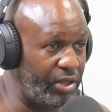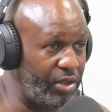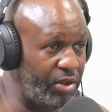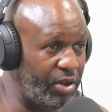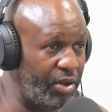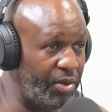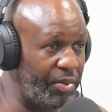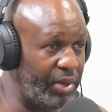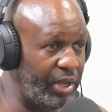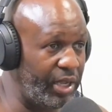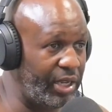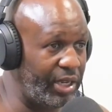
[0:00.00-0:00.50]
You know
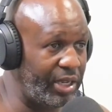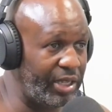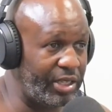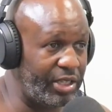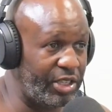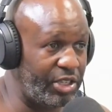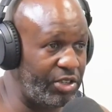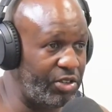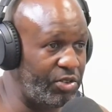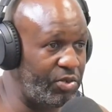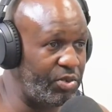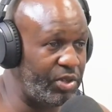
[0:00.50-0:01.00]
what I mean?
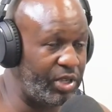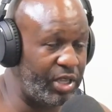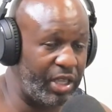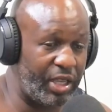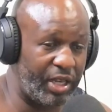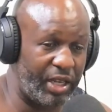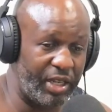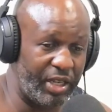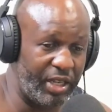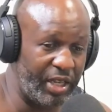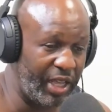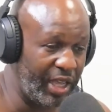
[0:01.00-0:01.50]
You
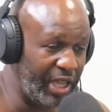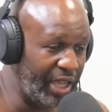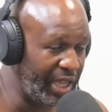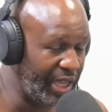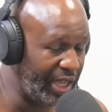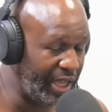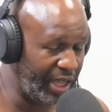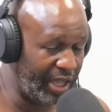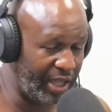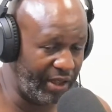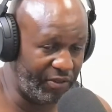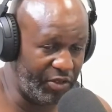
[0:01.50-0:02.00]
can,
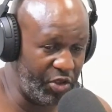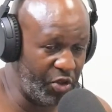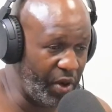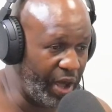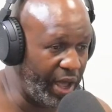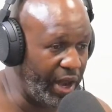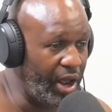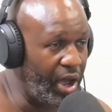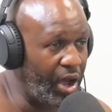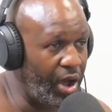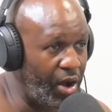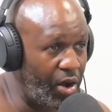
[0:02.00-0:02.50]
if you
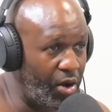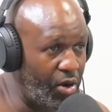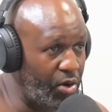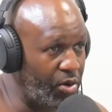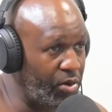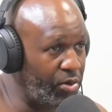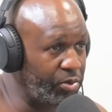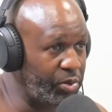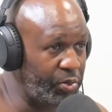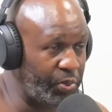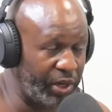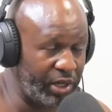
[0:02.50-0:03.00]
at
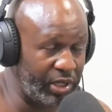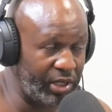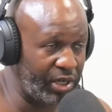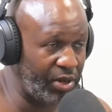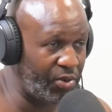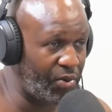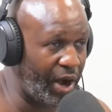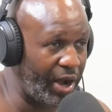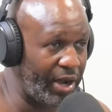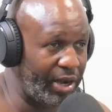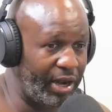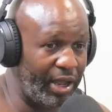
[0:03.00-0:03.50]
home, especially
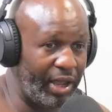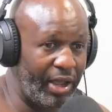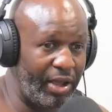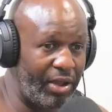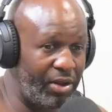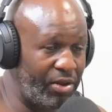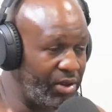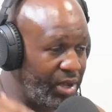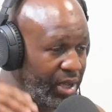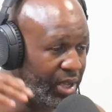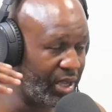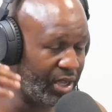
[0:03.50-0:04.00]
right
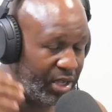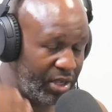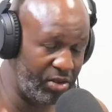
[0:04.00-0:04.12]
now,